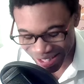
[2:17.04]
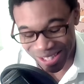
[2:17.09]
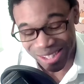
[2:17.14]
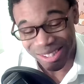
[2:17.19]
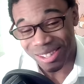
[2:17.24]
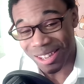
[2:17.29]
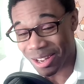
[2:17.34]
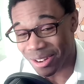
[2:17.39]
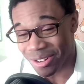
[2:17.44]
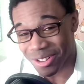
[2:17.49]

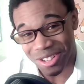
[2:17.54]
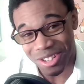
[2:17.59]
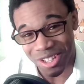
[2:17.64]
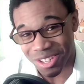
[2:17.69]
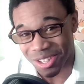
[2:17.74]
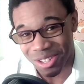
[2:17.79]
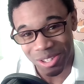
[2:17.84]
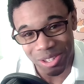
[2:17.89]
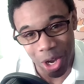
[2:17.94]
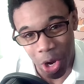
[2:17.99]
singer's
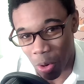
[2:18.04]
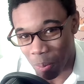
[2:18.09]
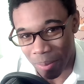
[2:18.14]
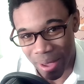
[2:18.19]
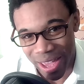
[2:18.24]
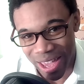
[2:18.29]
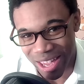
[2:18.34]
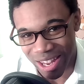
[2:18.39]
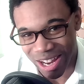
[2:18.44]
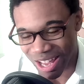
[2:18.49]
just so
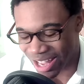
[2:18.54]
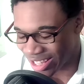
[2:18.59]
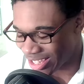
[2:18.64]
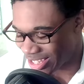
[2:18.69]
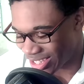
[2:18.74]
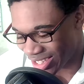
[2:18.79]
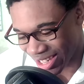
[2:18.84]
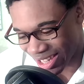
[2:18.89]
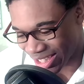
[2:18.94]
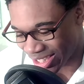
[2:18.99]
mid,
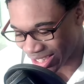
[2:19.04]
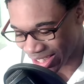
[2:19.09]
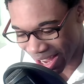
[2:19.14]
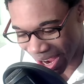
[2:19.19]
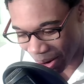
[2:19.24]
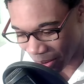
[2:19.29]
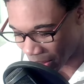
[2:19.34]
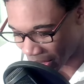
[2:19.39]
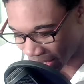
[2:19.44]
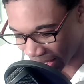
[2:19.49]
it's it's
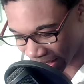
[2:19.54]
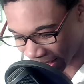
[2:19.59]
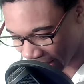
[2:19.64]
not working